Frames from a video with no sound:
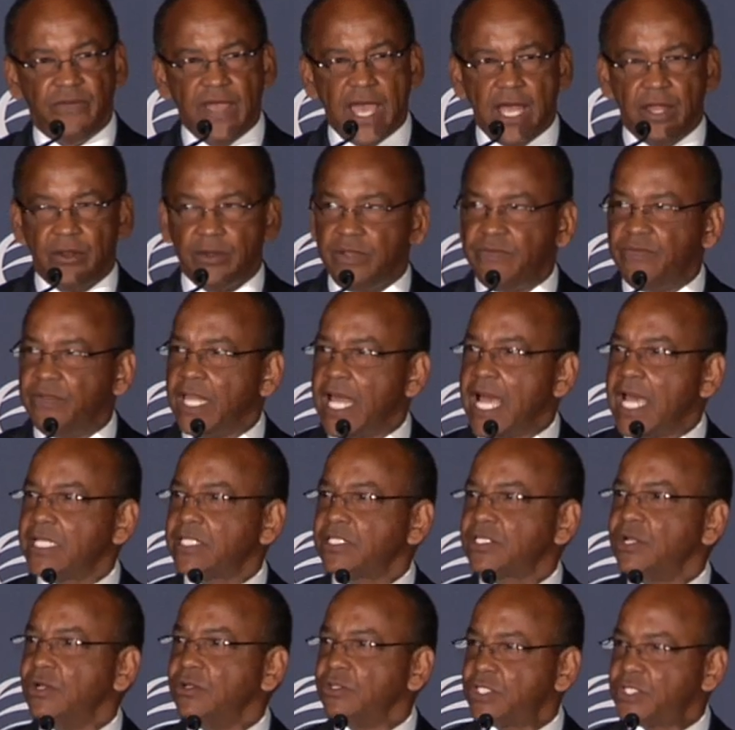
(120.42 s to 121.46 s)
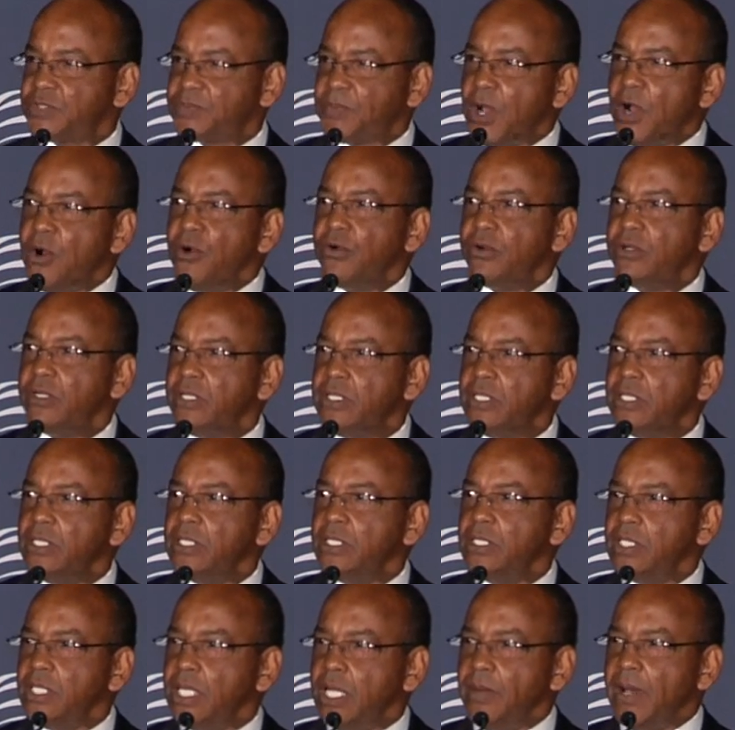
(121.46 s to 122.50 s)
Valerie Velasco spoke
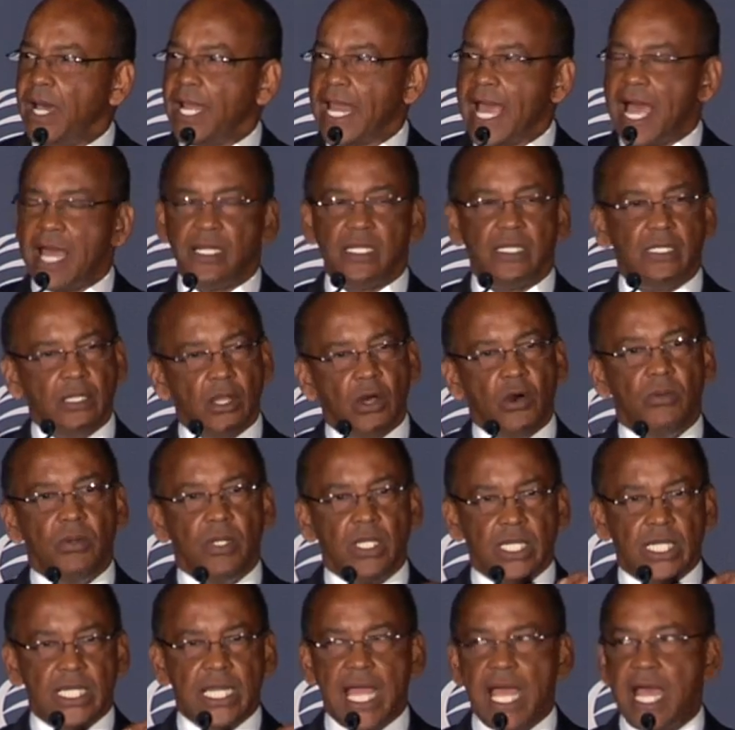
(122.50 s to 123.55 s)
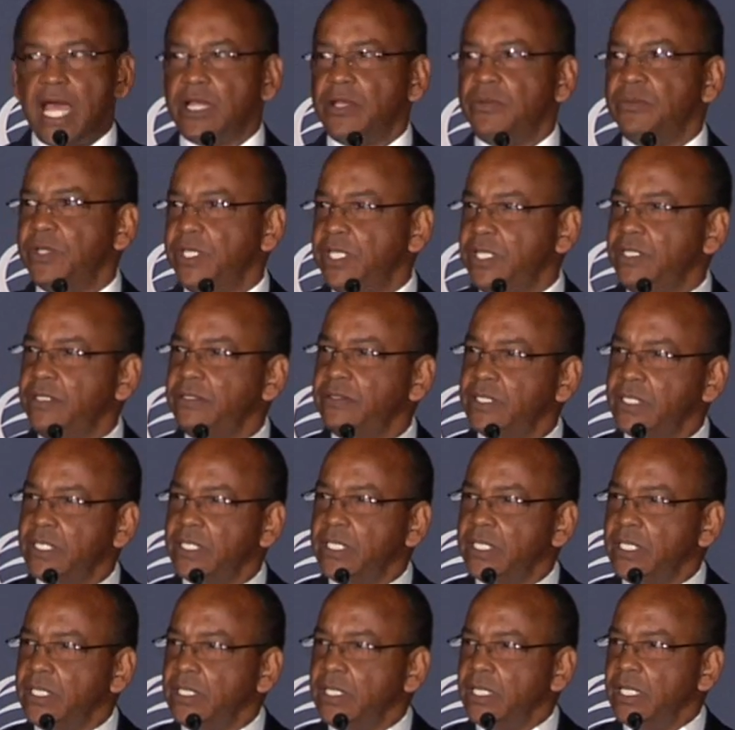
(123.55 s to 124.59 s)
about how the global economy
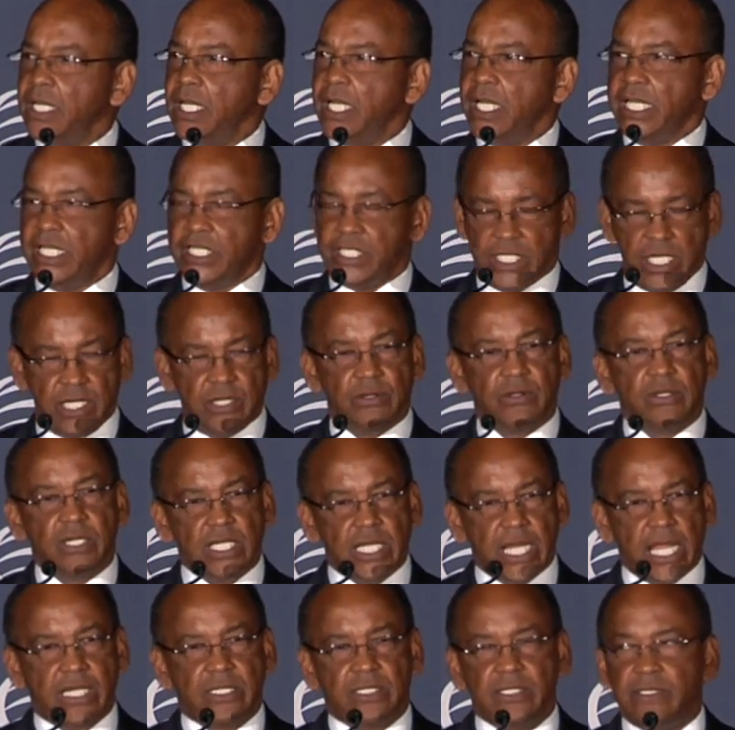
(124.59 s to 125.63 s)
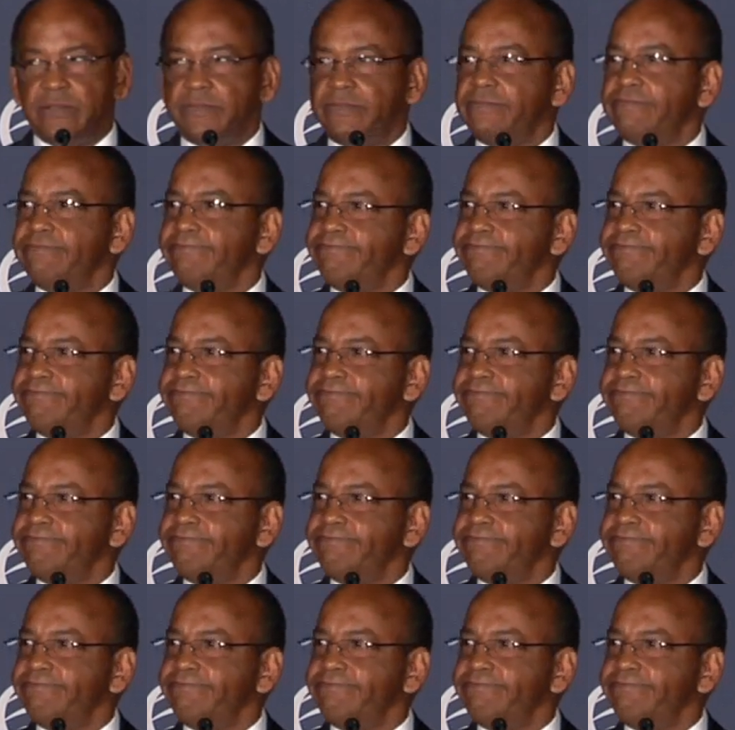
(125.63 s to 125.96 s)
is interconnected